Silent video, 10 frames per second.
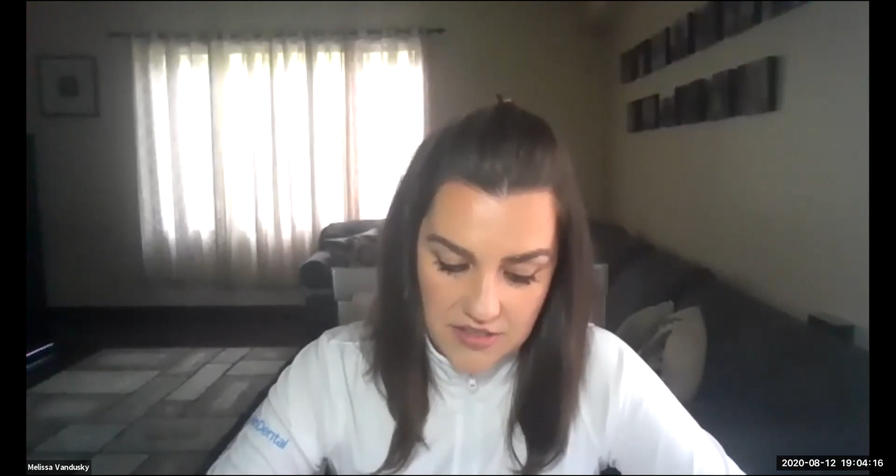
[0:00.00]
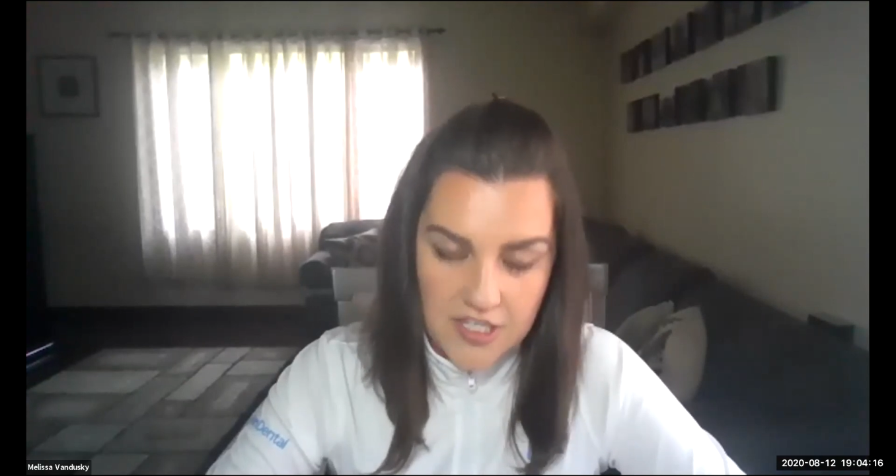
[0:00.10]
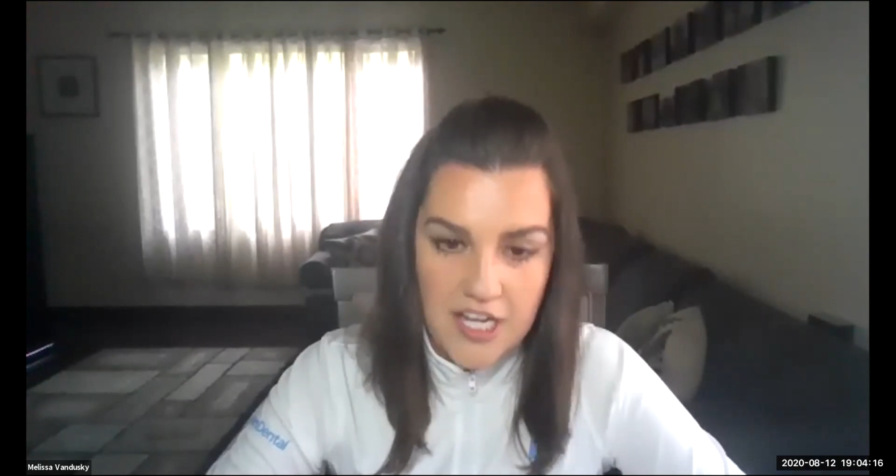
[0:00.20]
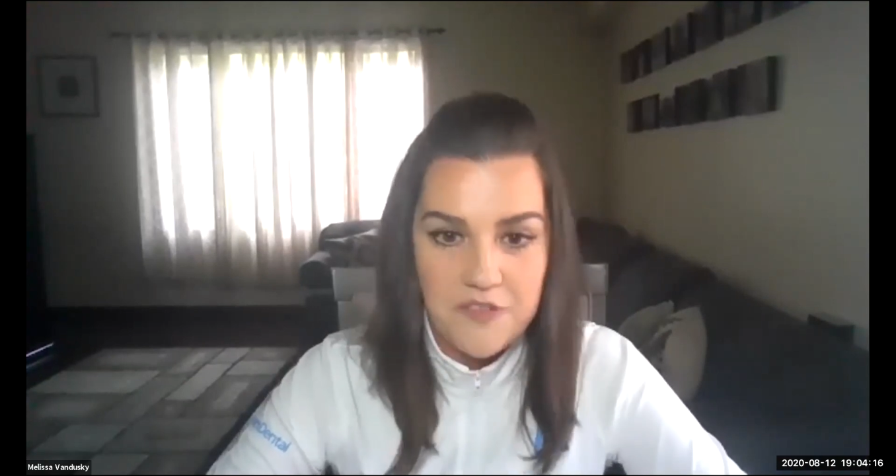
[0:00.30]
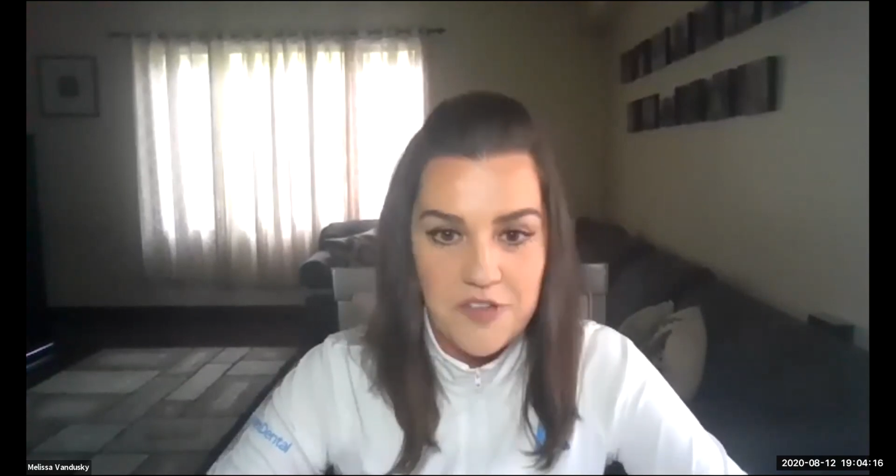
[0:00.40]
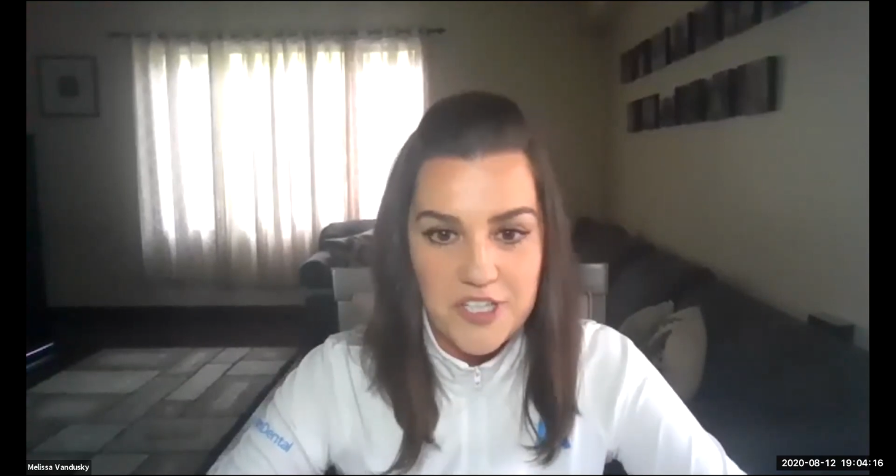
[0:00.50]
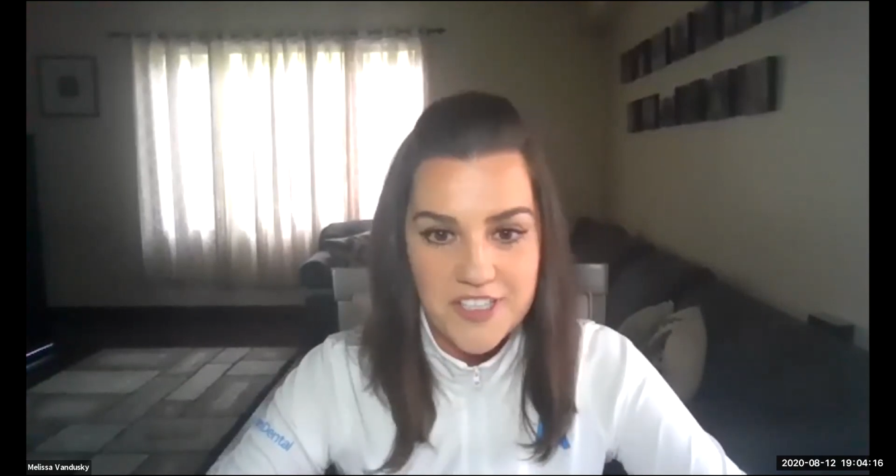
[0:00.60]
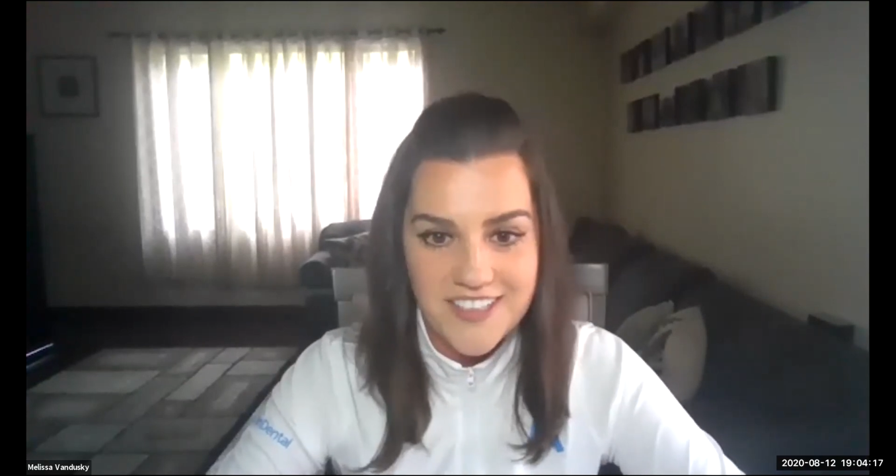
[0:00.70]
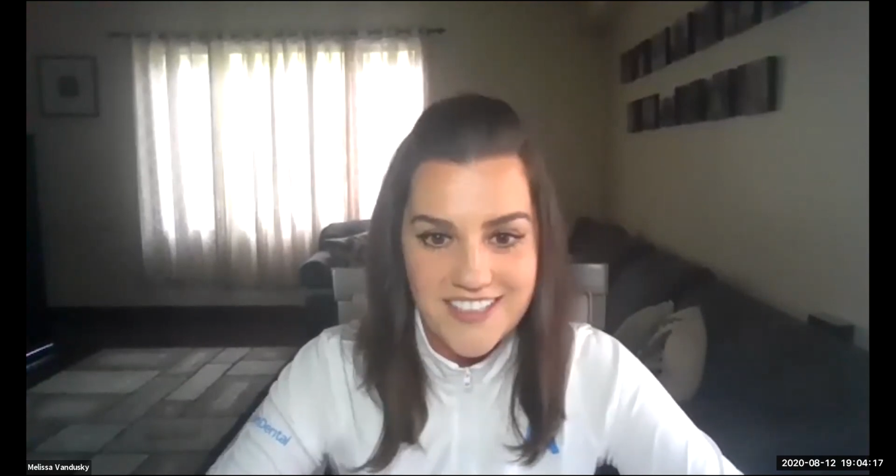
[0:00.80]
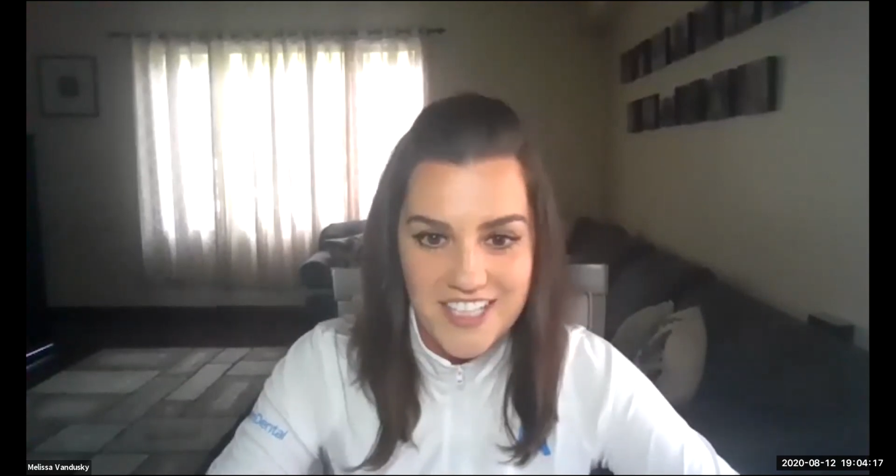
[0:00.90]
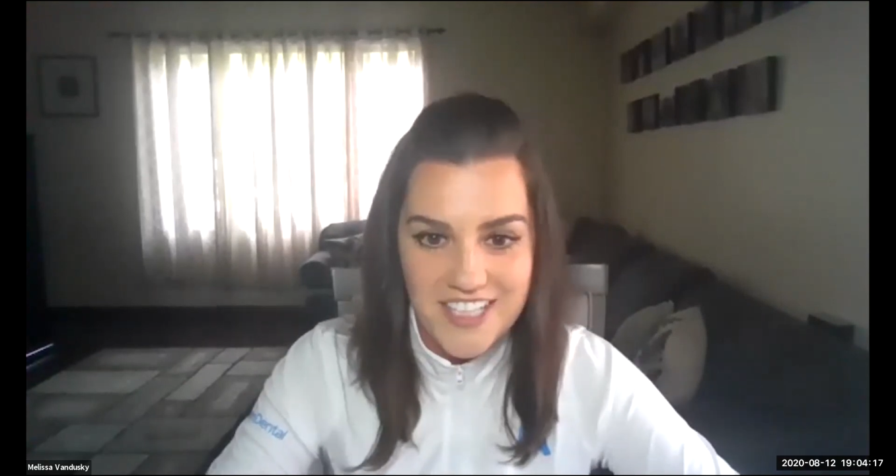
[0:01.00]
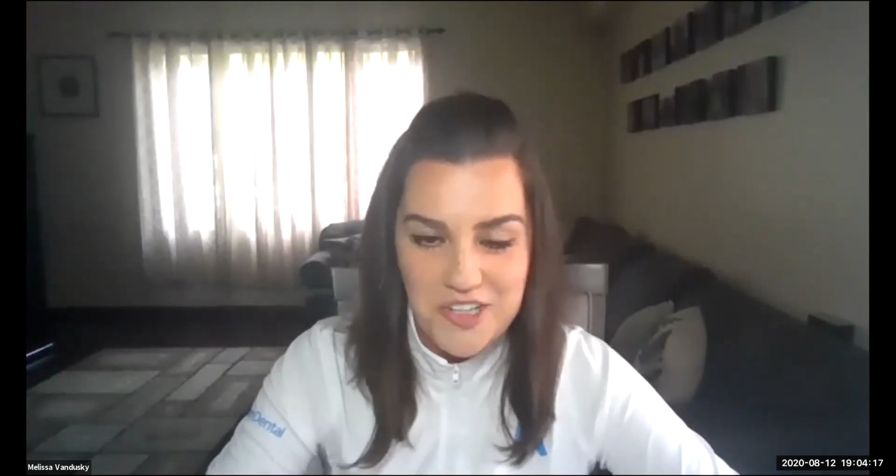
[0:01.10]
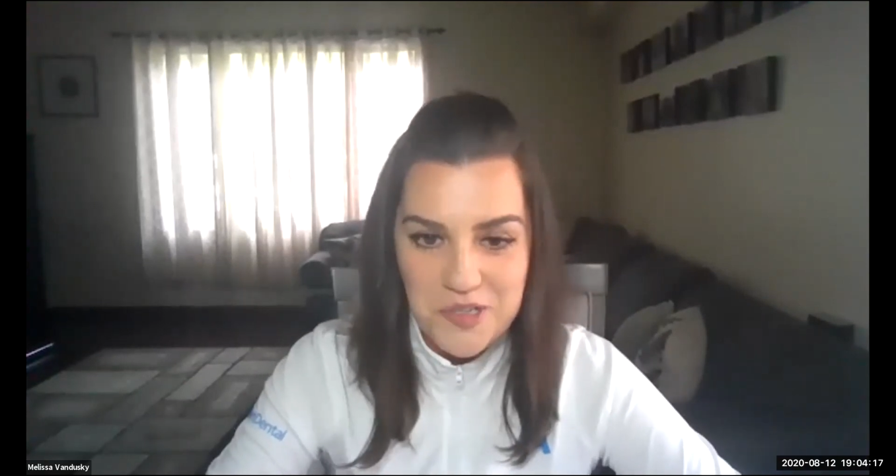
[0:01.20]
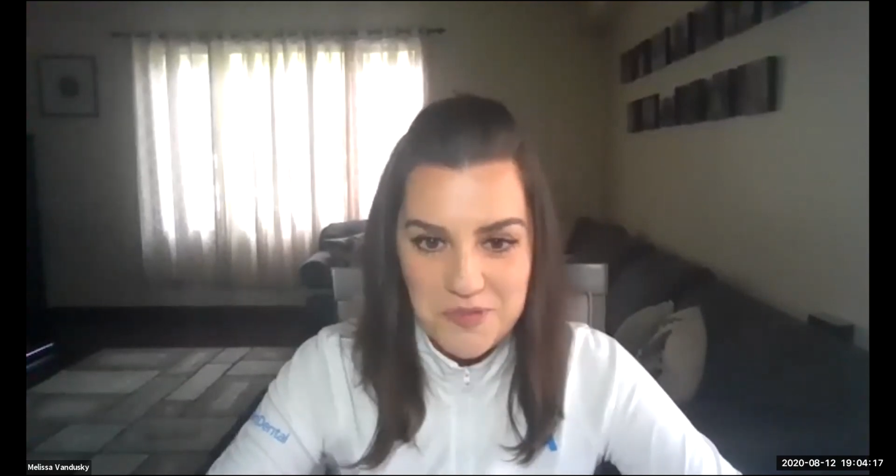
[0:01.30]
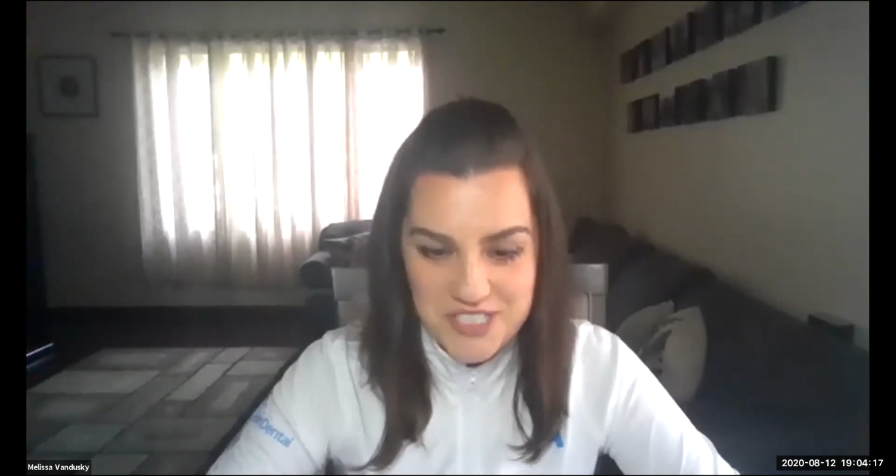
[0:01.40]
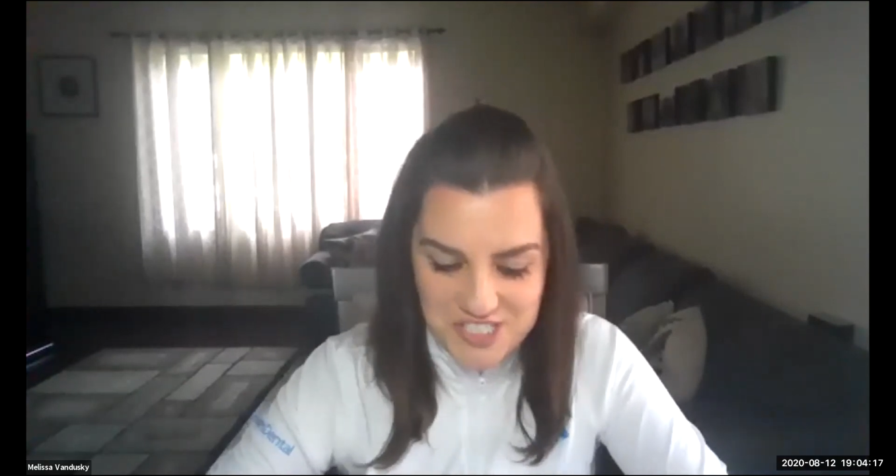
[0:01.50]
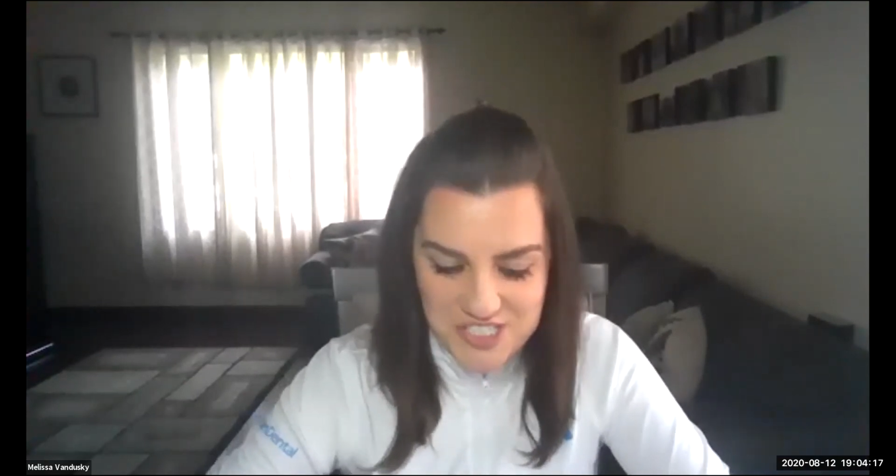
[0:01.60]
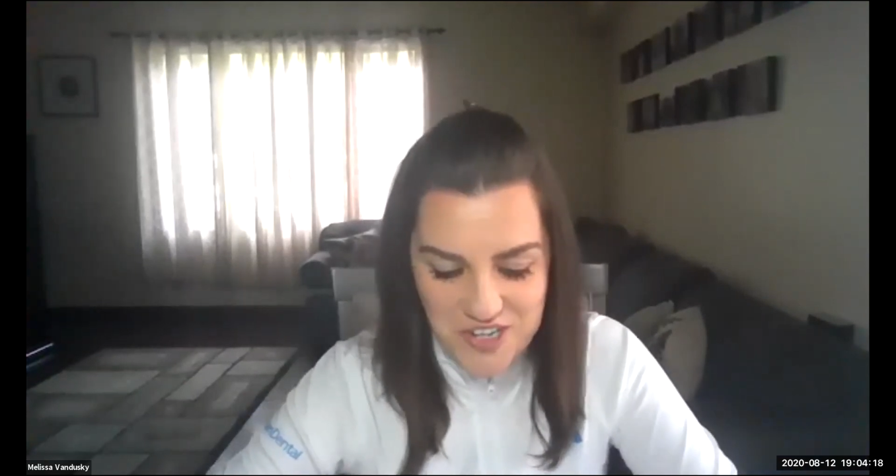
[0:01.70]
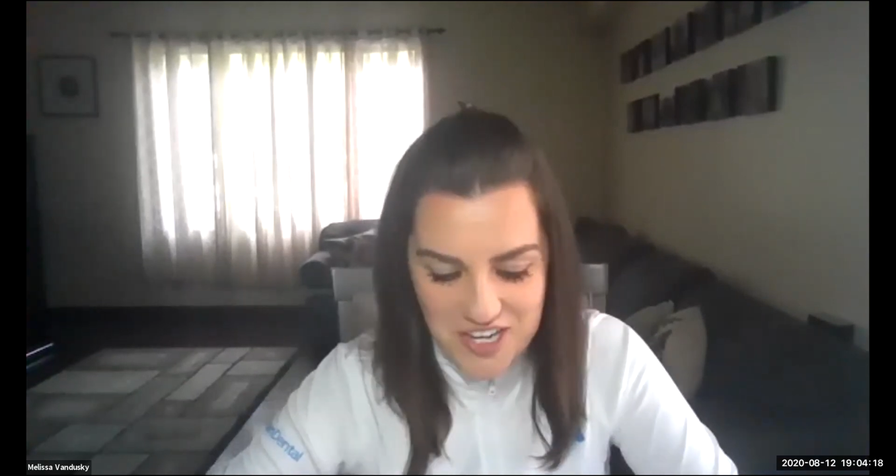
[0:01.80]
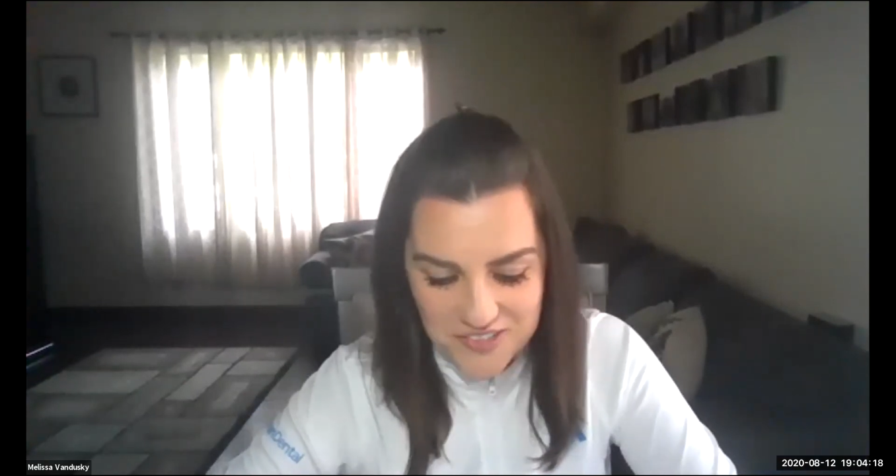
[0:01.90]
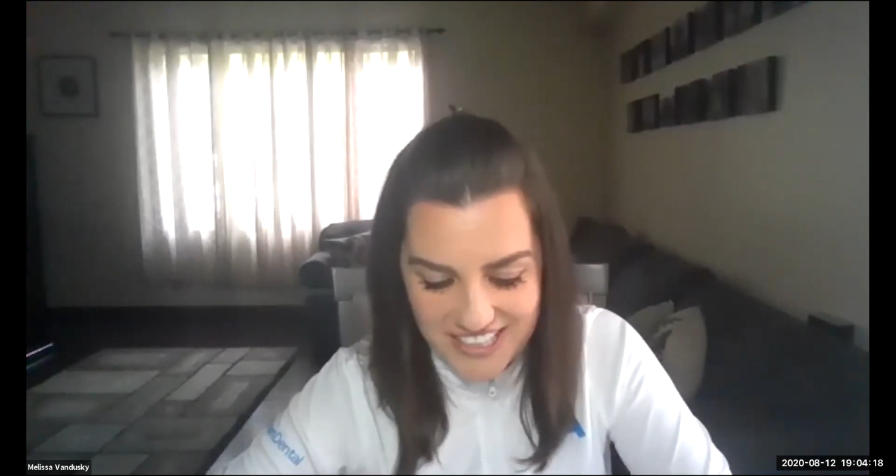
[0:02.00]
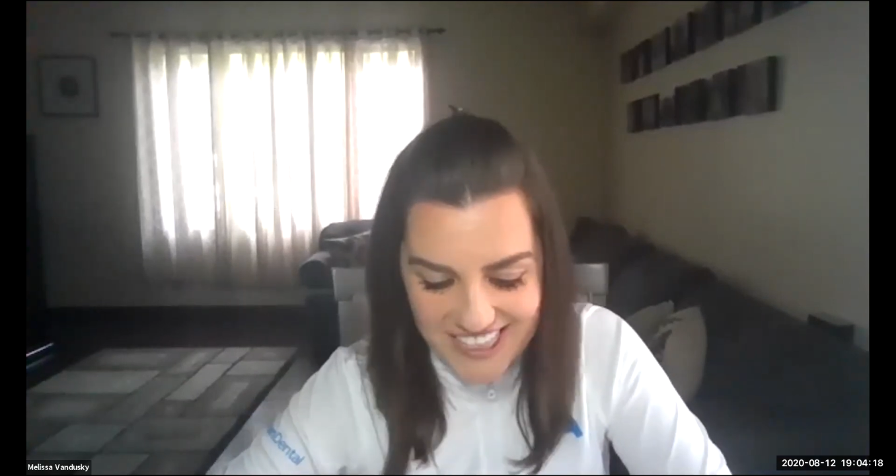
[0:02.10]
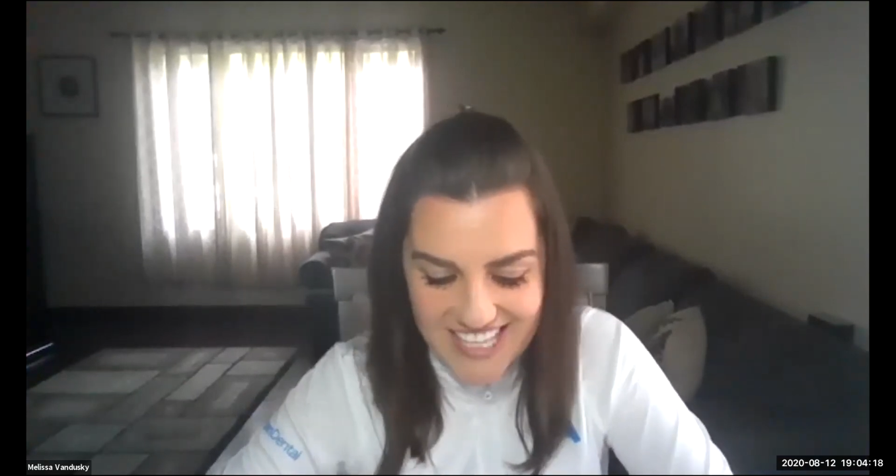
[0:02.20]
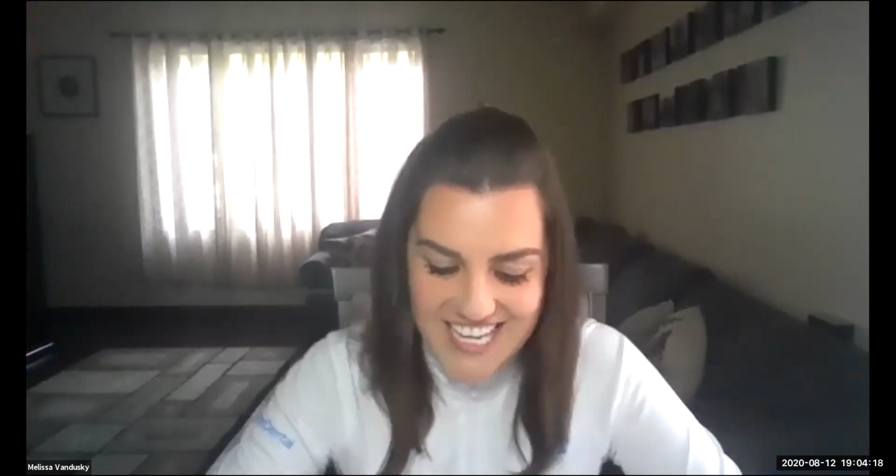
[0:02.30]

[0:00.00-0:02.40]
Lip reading: kind of a good one to start with.